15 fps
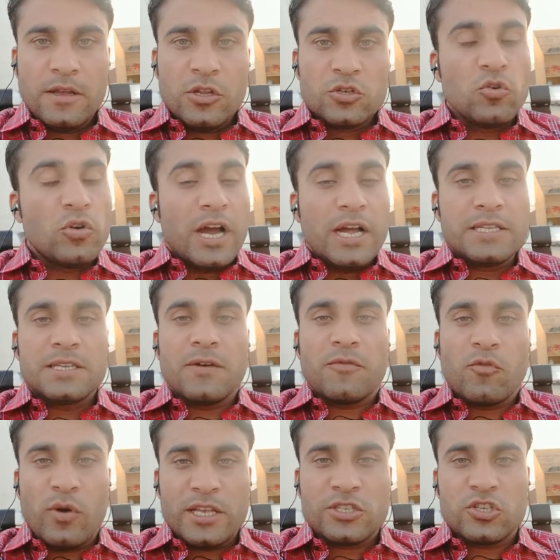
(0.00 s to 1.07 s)
two kinds of
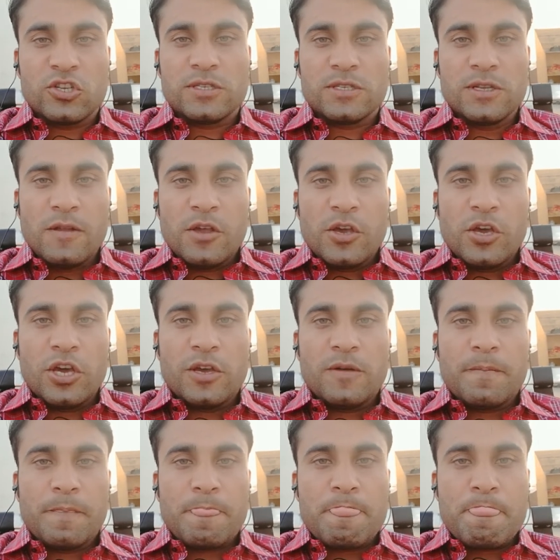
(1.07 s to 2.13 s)
questions,
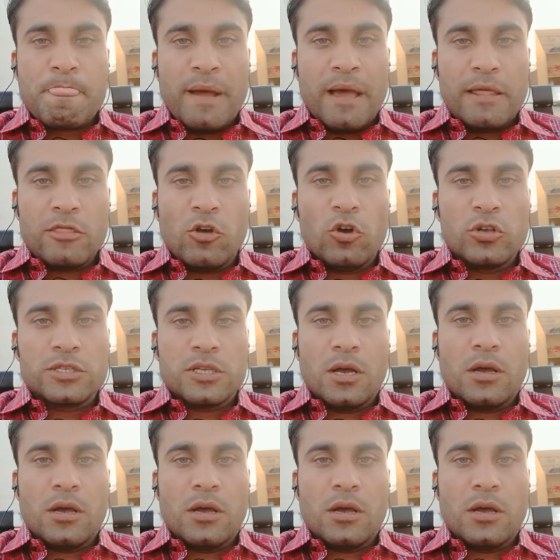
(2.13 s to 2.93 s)
and those